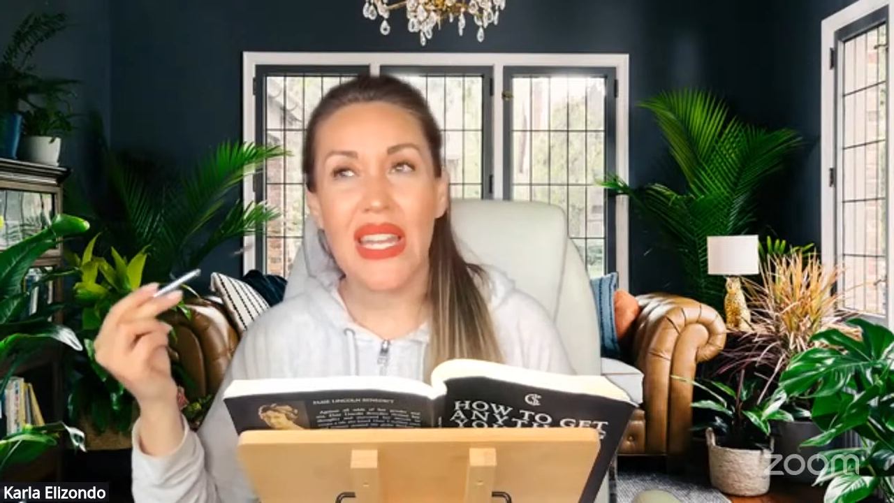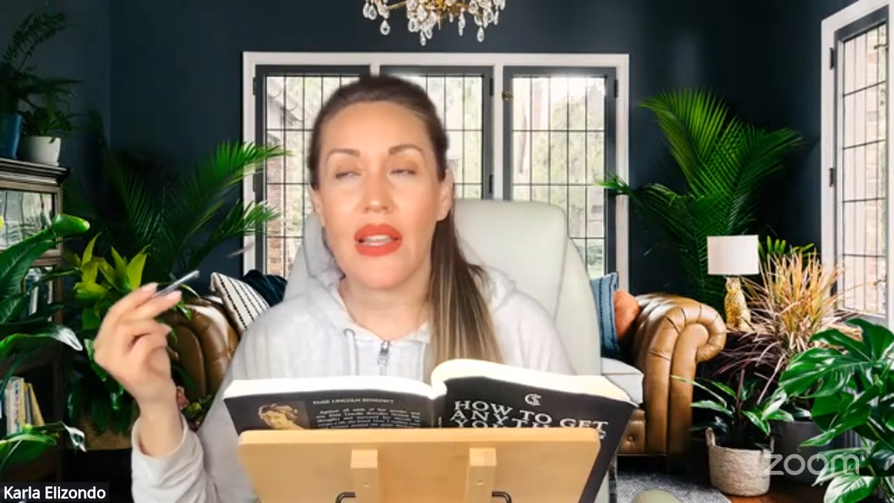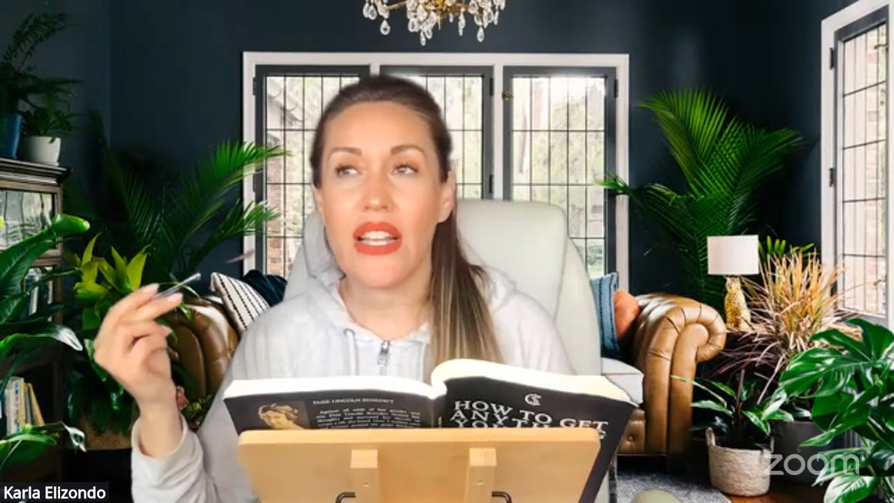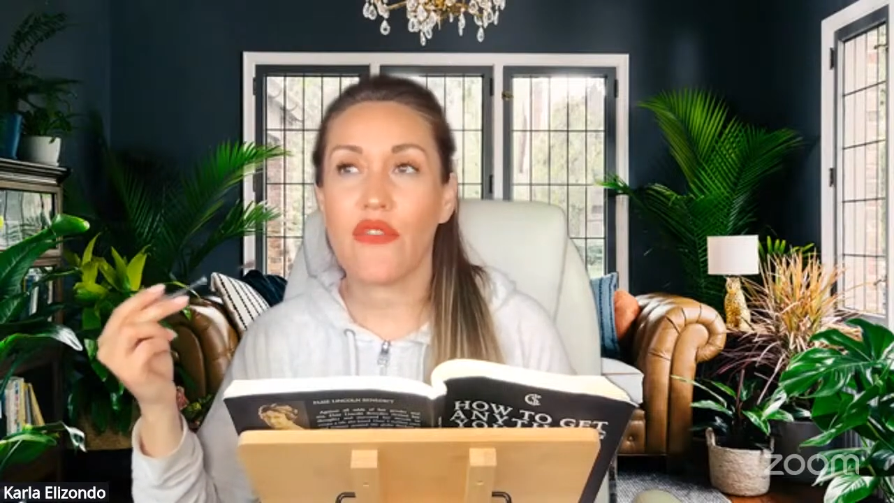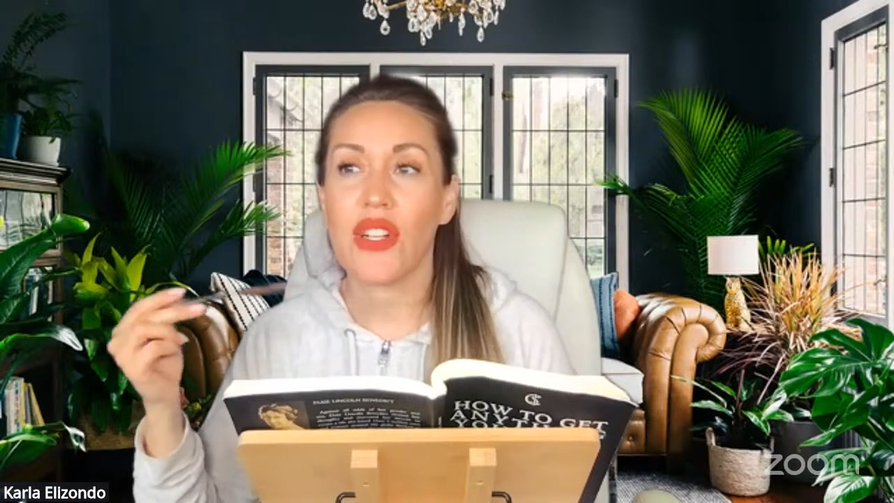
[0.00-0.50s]

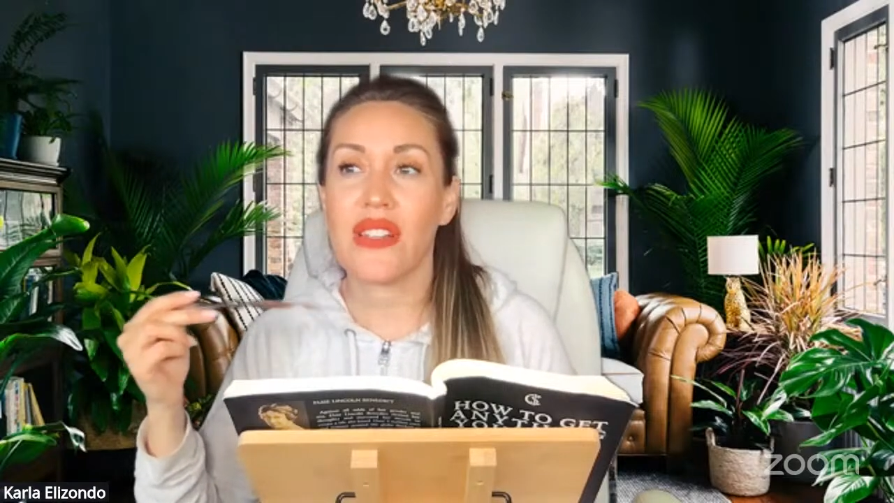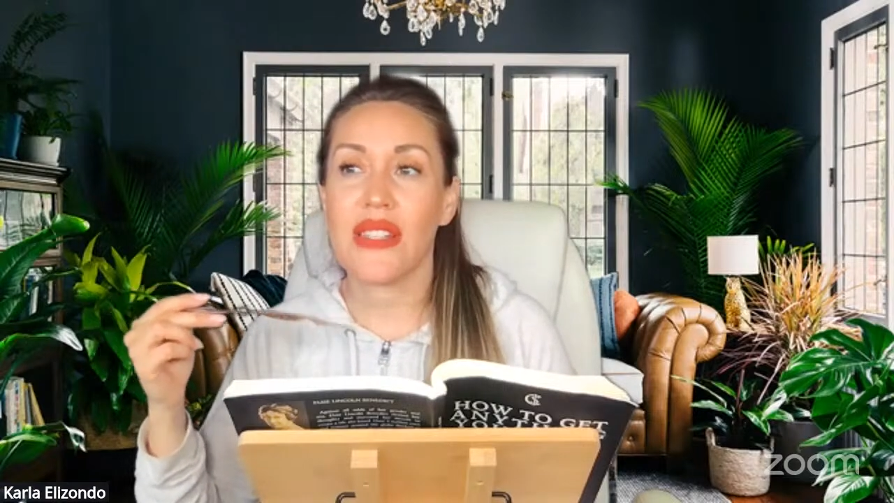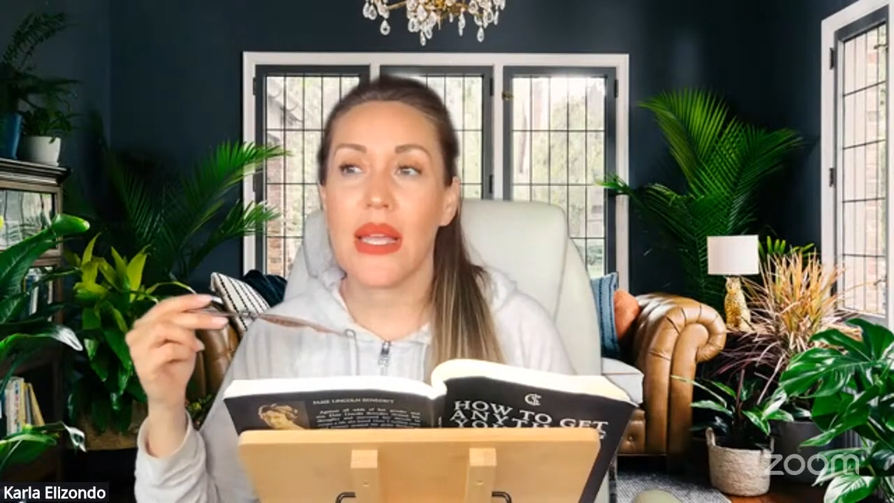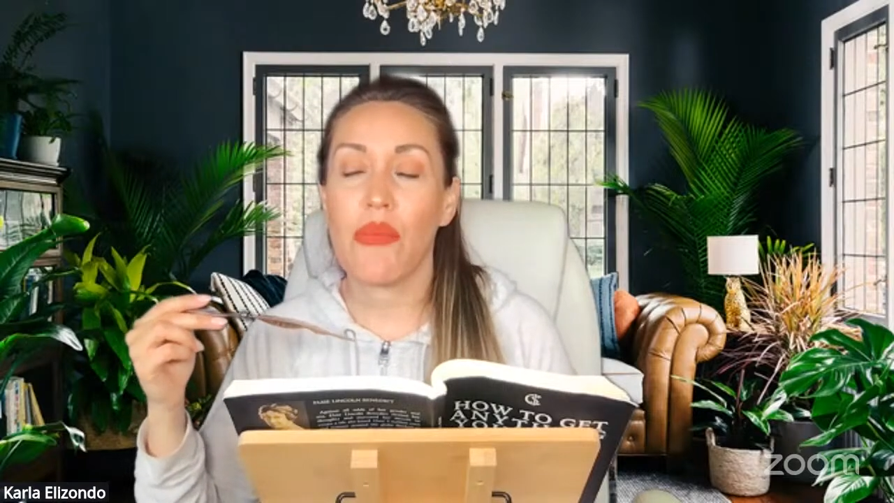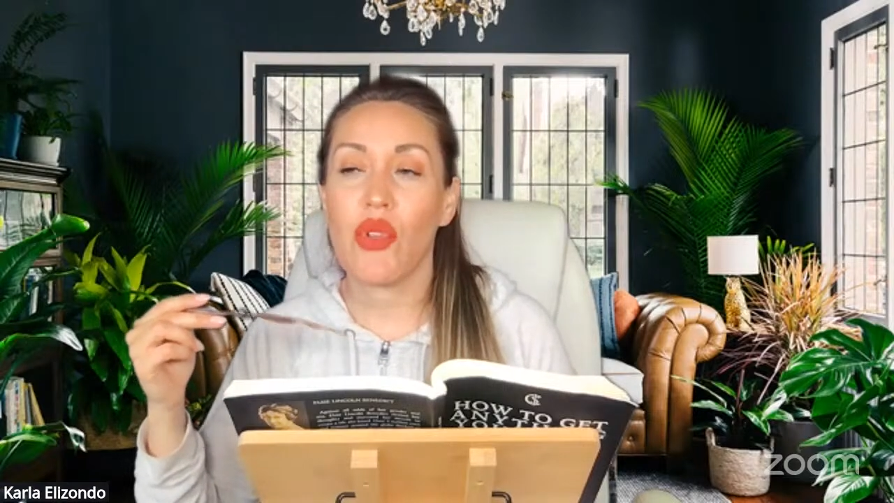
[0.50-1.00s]
Like, for
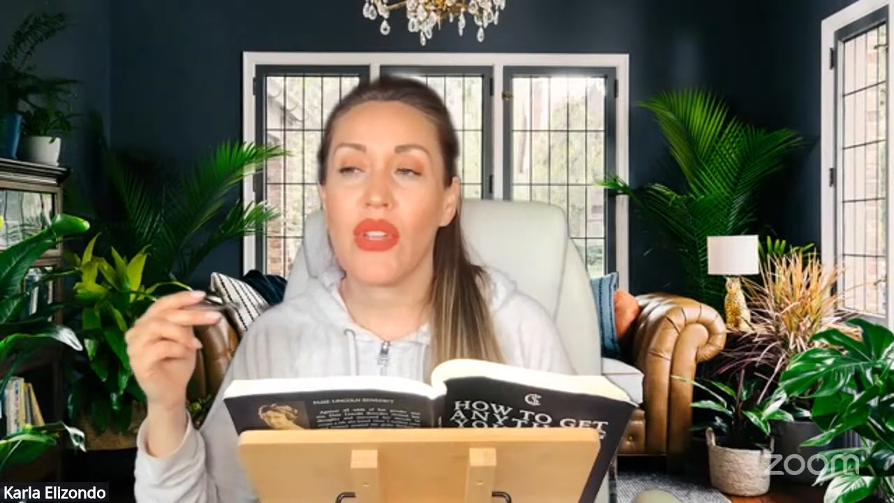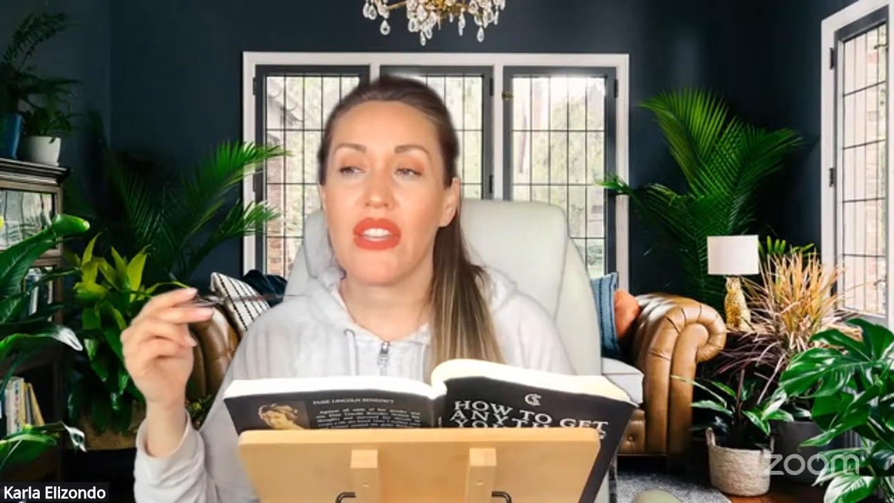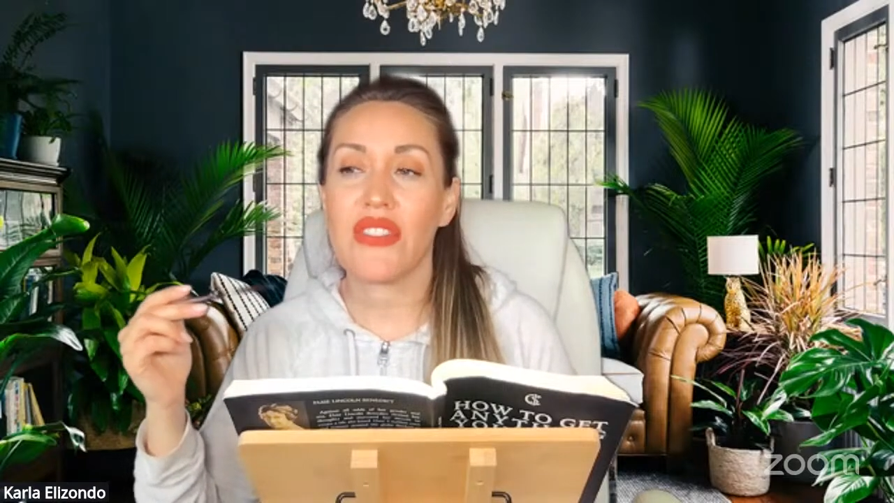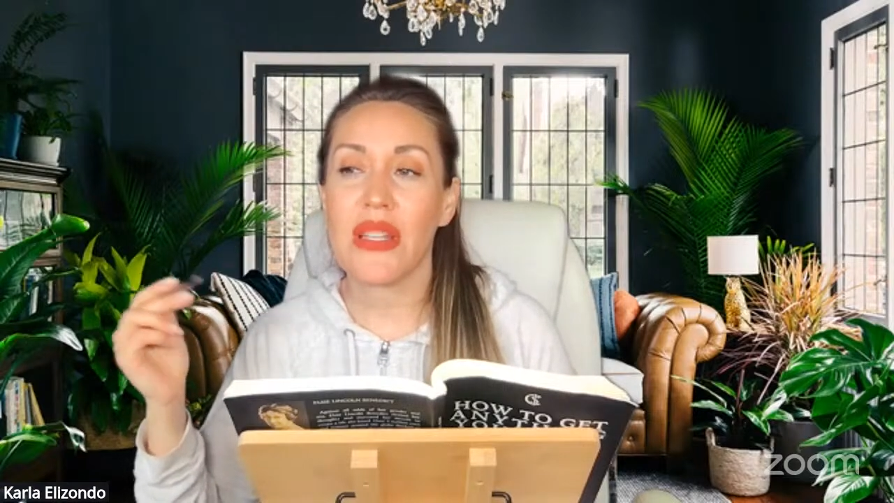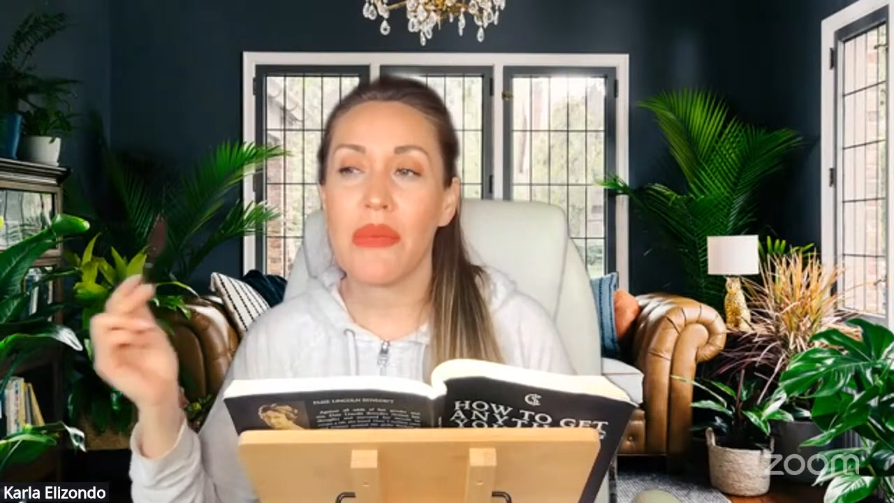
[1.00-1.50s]
example,
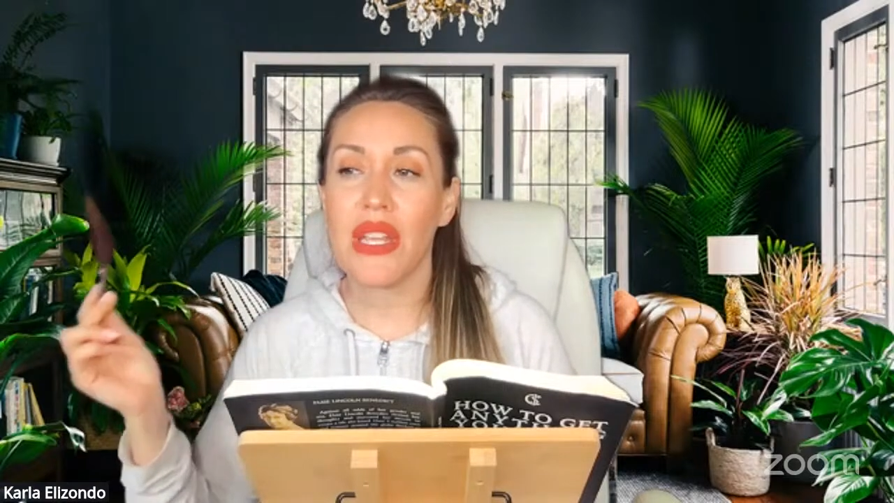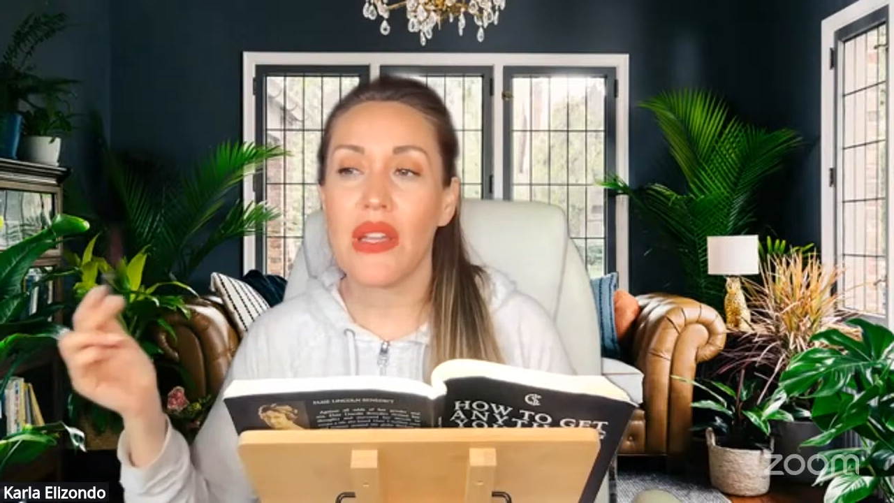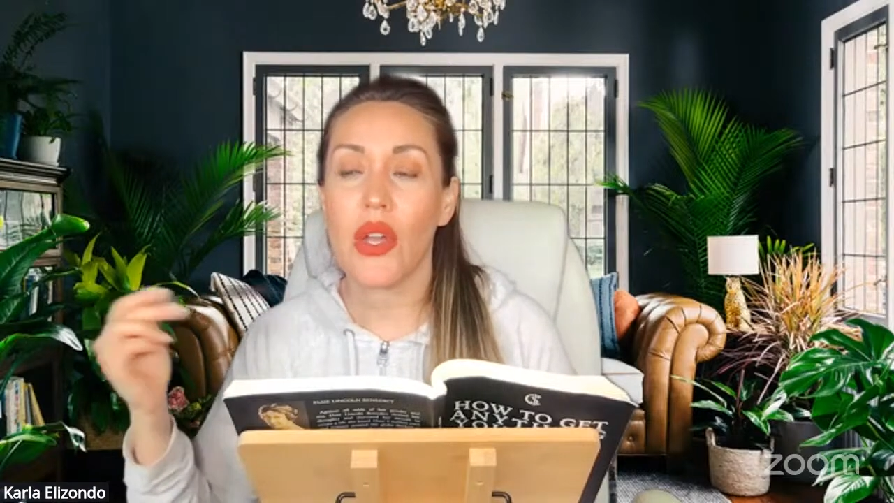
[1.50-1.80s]
if somebody